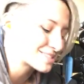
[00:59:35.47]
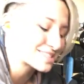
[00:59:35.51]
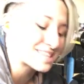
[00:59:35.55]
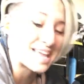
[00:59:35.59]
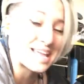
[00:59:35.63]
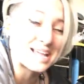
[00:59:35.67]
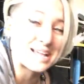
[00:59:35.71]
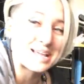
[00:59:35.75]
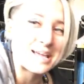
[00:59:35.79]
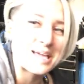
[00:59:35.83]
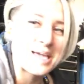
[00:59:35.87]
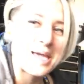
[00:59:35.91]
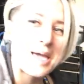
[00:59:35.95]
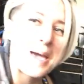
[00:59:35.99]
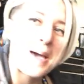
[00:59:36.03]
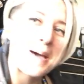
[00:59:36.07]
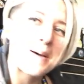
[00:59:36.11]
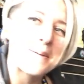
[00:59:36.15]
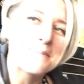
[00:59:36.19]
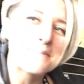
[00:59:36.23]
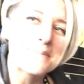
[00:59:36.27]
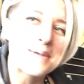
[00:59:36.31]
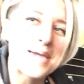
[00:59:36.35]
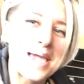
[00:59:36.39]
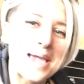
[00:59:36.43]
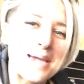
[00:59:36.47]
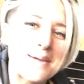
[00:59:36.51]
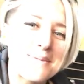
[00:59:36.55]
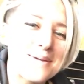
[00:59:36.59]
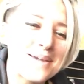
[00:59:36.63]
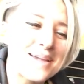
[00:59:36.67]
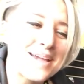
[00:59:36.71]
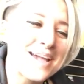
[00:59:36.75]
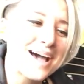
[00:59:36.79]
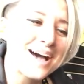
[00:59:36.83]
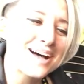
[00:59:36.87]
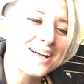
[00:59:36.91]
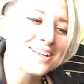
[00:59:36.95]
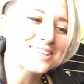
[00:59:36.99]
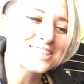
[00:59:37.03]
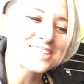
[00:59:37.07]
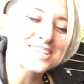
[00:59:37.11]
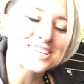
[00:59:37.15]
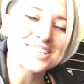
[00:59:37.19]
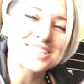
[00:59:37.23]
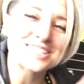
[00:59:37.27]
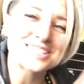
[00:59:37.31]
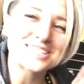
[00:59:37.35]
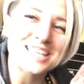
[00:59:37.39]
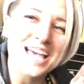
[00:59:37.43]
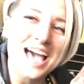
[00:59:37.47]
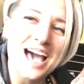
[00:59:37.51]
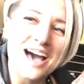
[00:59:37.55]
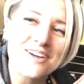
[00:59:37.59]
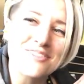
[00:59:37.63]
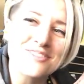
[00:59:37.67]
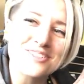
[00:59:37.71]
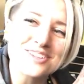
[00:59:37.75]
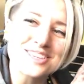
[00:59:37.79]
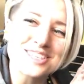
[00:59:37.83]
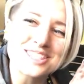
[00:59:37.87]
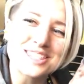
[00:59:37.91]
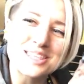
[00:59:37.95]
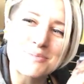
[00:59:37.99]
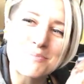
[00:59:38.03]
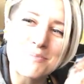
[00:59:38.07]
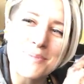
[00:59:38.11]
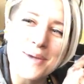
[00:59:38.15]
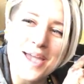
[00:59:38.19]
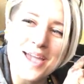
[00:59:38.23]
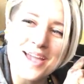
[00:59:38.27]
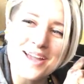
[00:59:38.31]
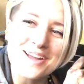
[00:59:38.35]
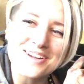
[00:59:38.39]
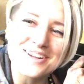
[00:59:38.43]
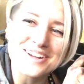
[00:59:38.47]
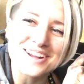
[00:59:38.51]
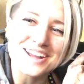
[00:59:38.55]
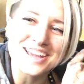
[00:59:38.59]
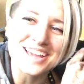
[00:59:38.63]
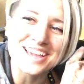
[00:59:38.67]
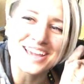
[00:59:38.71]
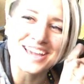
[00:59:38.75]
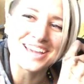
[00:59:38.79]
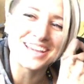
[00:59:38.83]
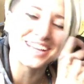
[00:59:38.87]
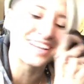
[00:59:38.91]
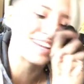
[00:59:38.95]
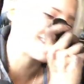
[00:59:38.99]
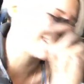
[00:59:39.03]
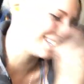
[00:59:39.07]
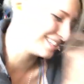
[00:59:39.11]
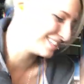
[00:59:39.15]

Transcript: I was like, maybe I'll just salvage the bearing.